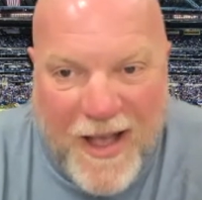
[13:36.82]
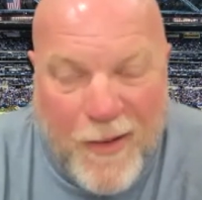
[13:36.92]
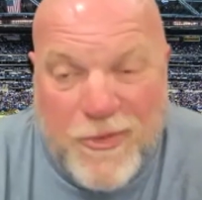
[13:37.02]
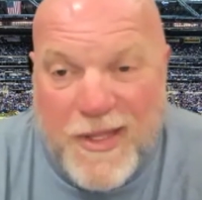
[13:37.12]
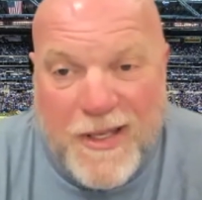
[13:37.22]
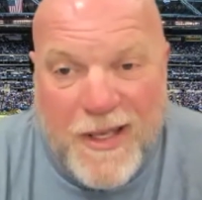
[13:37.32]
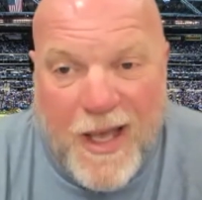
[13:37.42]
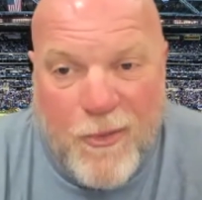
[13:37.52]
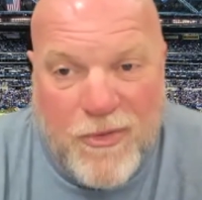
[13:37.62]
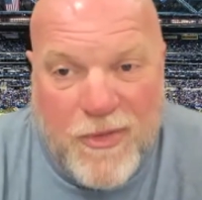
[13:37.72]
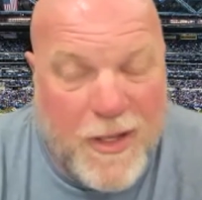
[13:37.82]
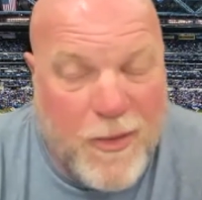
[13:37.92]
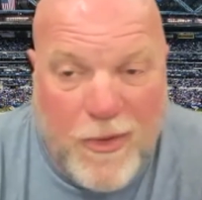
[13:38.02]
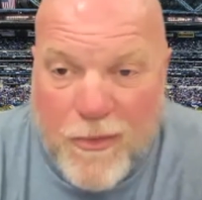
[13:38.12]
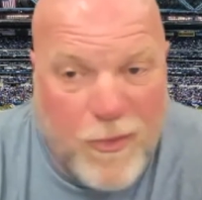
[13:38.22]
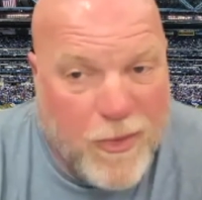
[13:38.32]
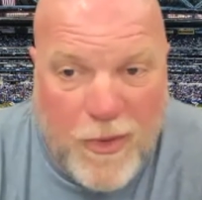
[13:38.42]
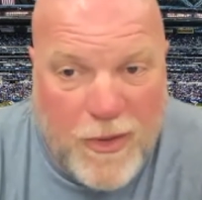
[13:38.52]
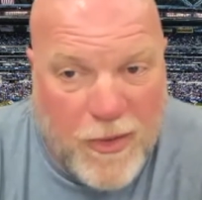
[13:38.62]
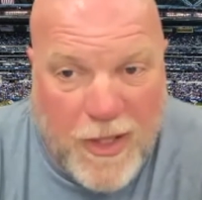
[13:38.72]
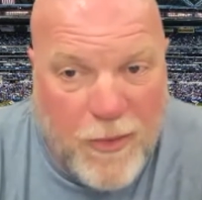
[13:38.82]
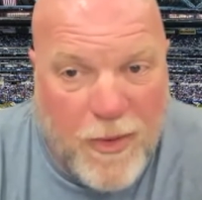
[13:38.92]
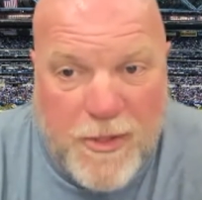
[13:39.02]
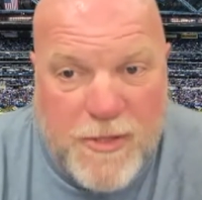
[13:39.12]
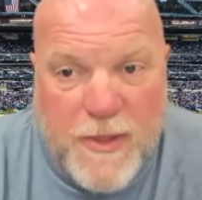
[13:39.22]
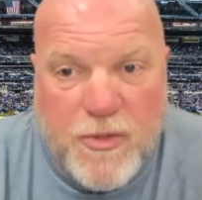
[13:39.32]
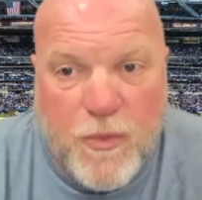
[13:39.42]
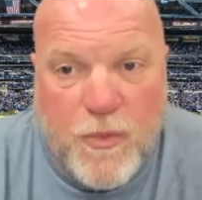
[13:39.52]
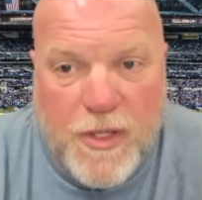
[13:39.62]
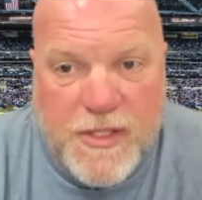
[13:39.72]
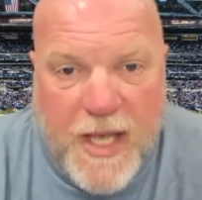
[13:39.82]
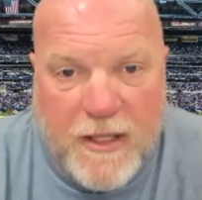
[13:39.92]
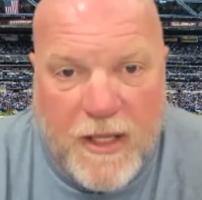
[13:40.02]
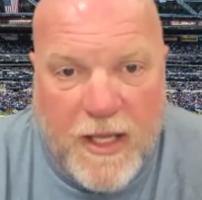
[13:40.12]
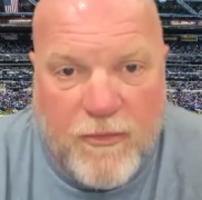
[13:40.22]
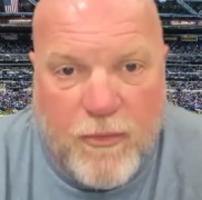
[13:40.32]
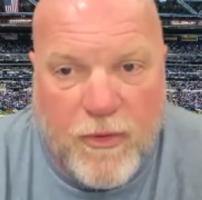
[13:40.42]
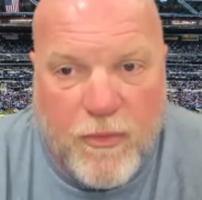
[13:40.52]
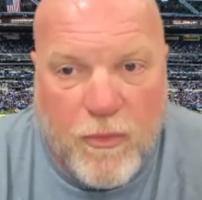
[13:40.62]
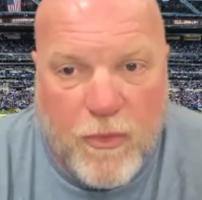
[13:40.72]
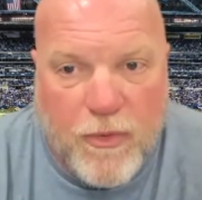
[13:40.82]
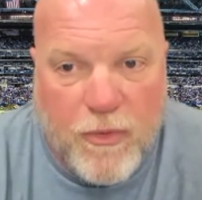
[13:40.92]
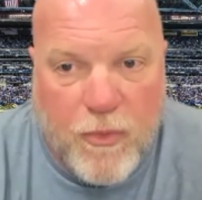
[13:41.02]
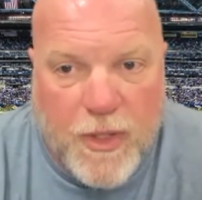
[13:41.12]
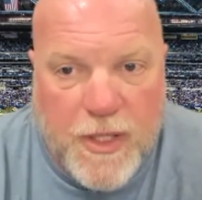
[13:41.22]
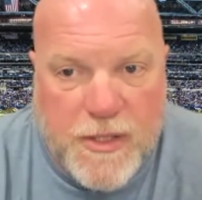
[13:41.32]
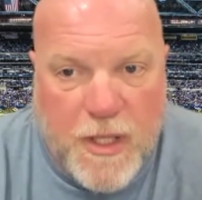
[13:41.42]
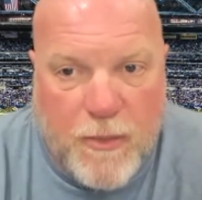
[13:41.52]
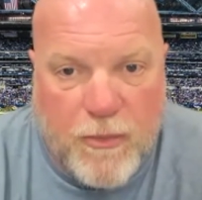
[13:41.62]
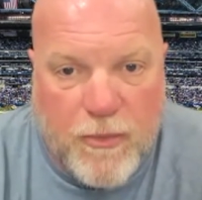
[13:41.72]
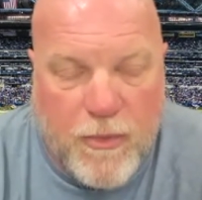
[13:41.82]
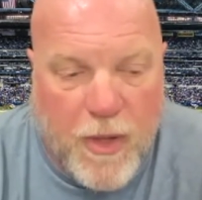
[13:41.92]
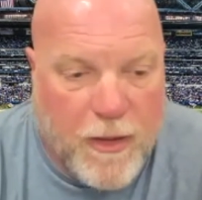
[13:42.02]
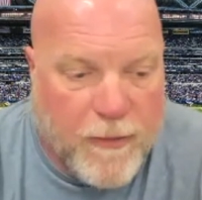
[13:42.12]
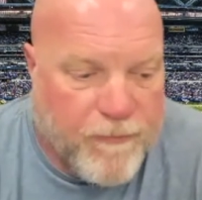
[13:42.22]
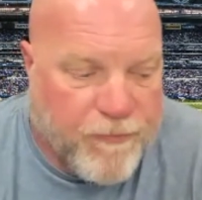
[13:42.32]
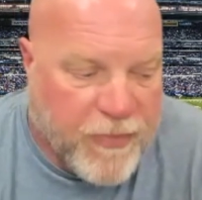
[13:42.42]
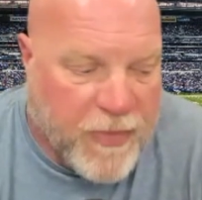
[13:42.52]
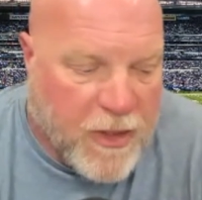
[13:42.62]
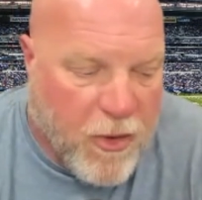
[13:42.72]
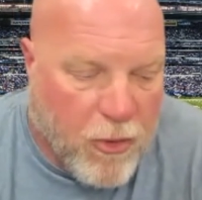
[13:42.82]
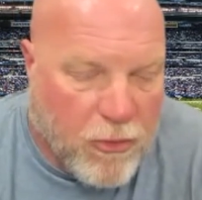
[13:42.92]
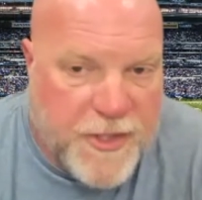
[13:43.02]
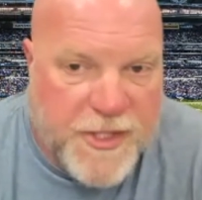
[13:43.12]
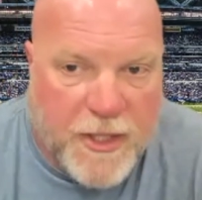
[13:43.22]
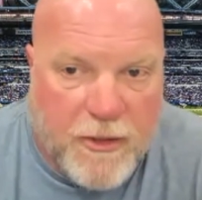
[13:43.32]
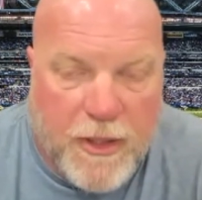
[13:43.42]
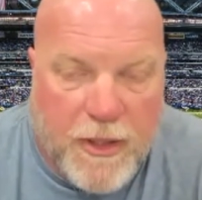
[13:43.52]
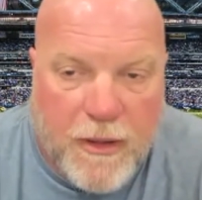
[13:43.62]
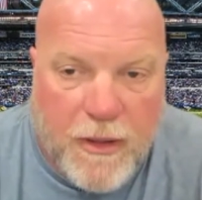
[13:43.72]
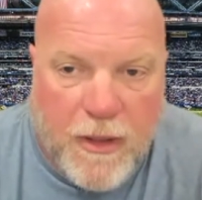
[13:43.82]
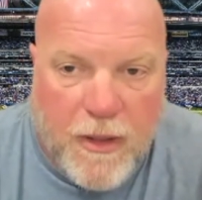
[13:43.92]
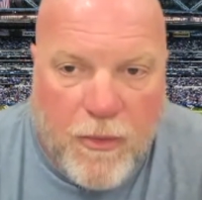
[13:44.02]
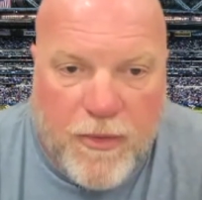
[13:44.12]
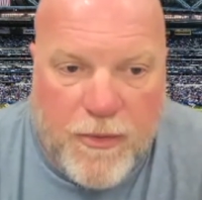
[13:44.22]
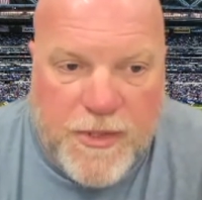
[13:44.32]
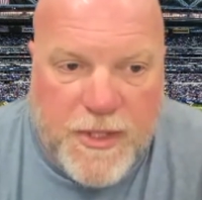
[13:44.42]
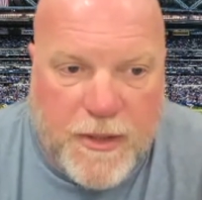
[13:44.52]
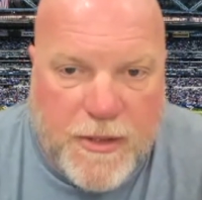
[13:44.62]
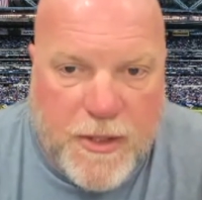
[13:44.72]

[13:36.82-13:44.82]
I would think I would think he wouldn't, wouldn't want to do it anyway, but especially where he's at in life with with what he's done with um, holistically with those things.